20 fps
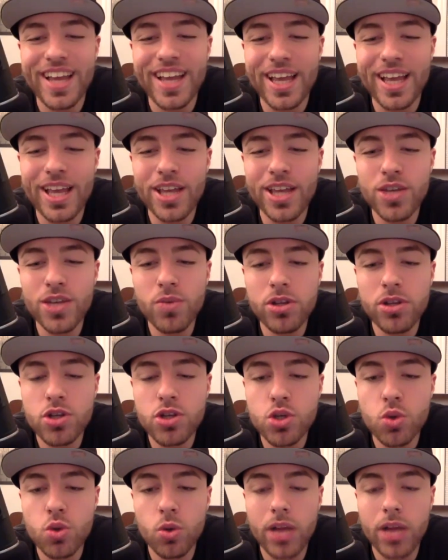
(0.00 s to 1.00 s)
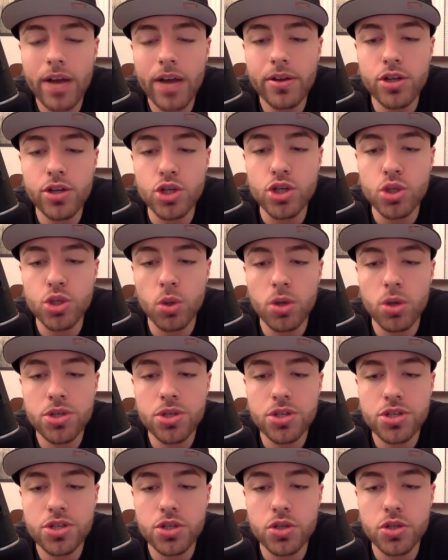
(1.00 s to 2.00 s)
You went to school out in Georgia,
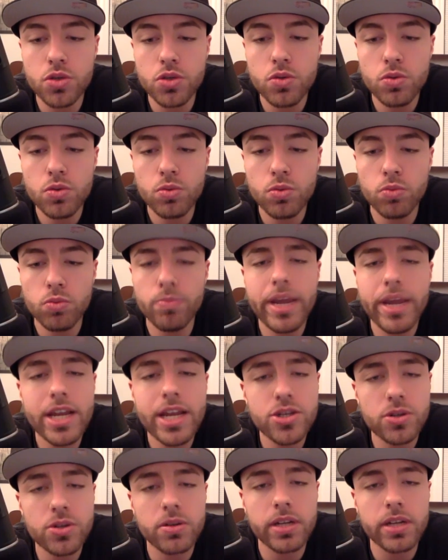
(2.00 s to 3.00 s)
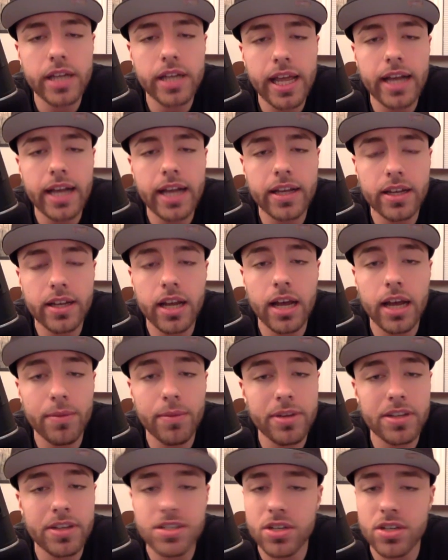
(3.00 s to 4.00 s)
so you majored in
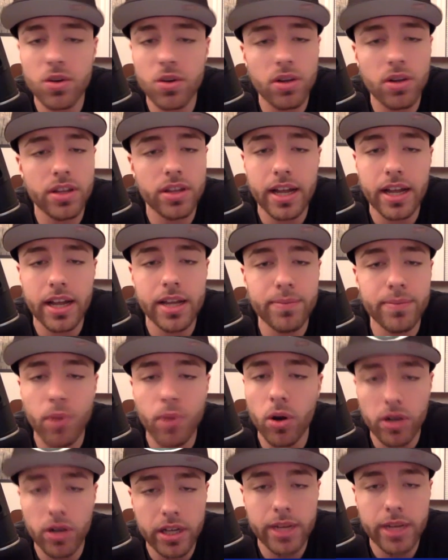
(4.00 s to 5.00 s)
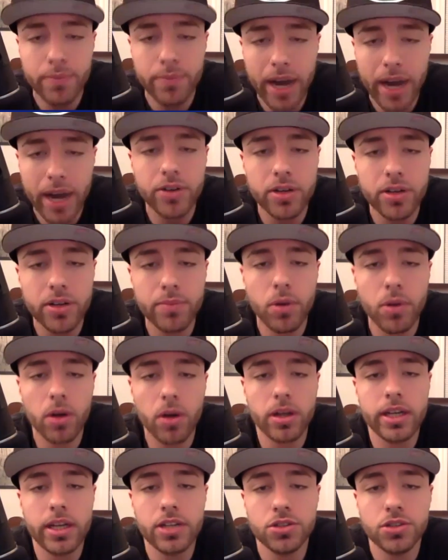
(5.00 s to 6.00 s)
economics and all that, and marketing, minored in
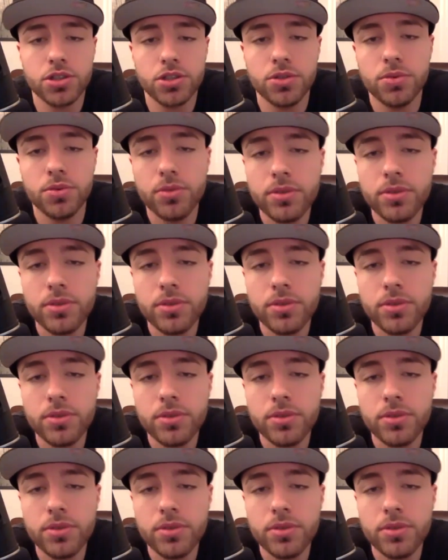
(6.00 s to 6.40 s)
marketing too.